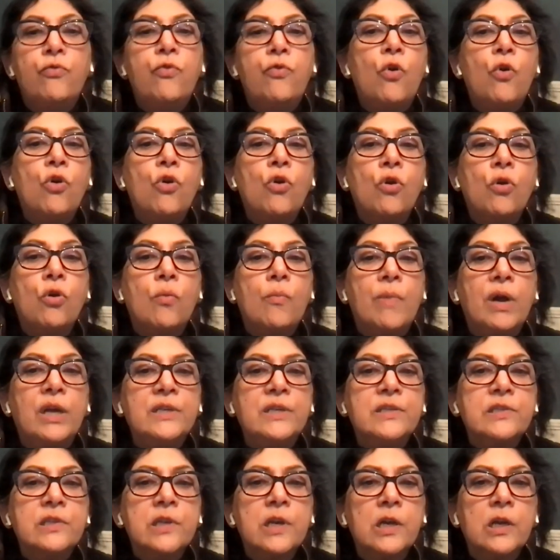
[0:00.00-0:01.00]
for
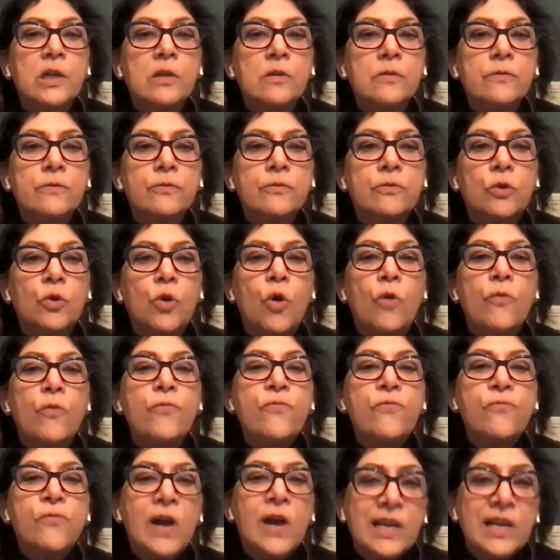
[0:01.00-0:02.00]
myself or
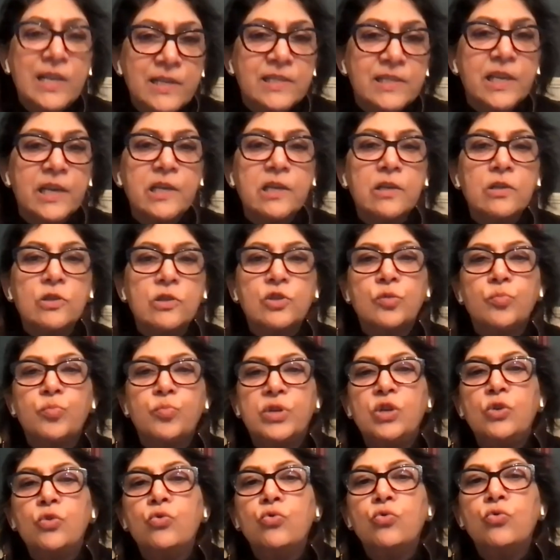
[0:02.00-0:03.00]
fighting to
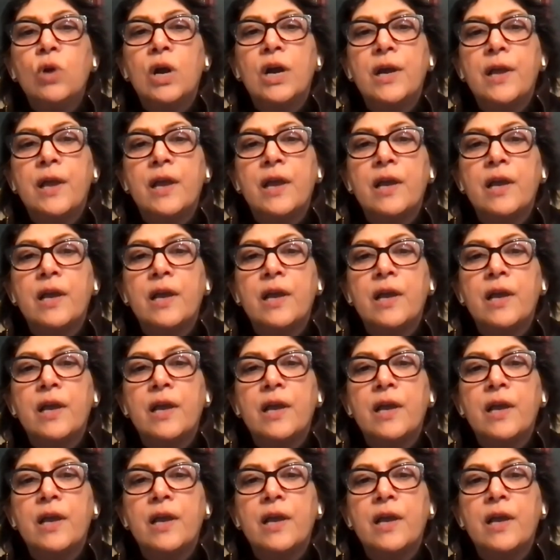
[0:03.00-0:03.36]
be who I